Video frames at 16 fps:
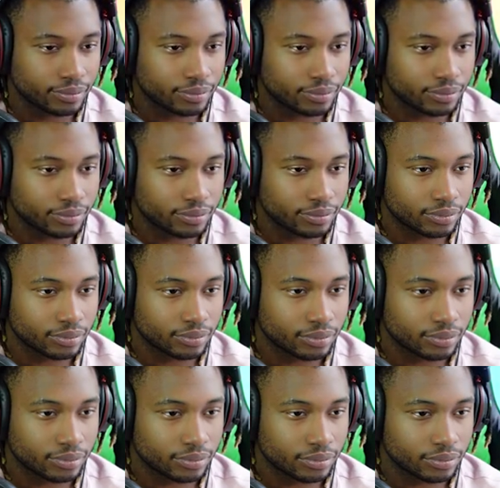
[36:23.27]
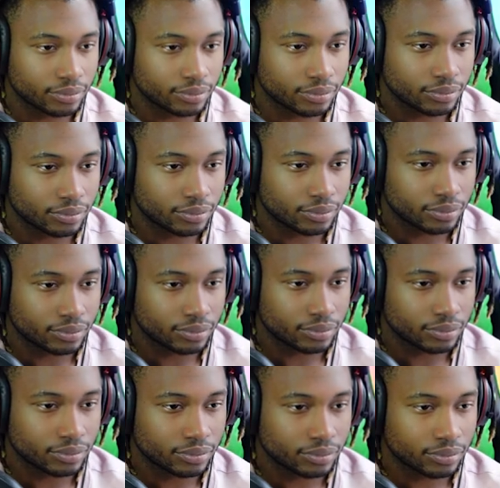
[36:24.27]

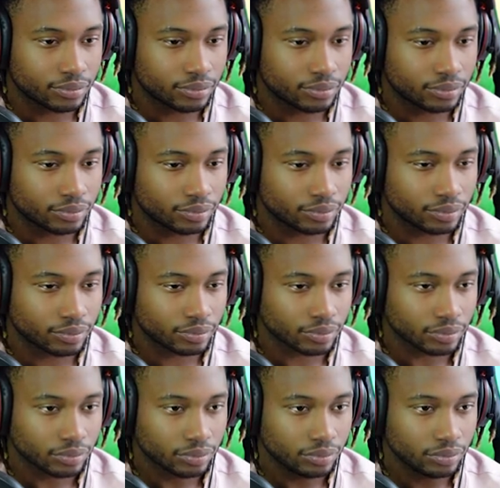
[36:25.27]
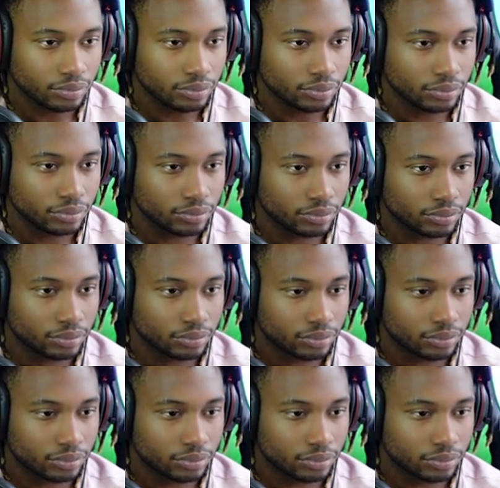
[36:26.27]
No one is speaking in this clip.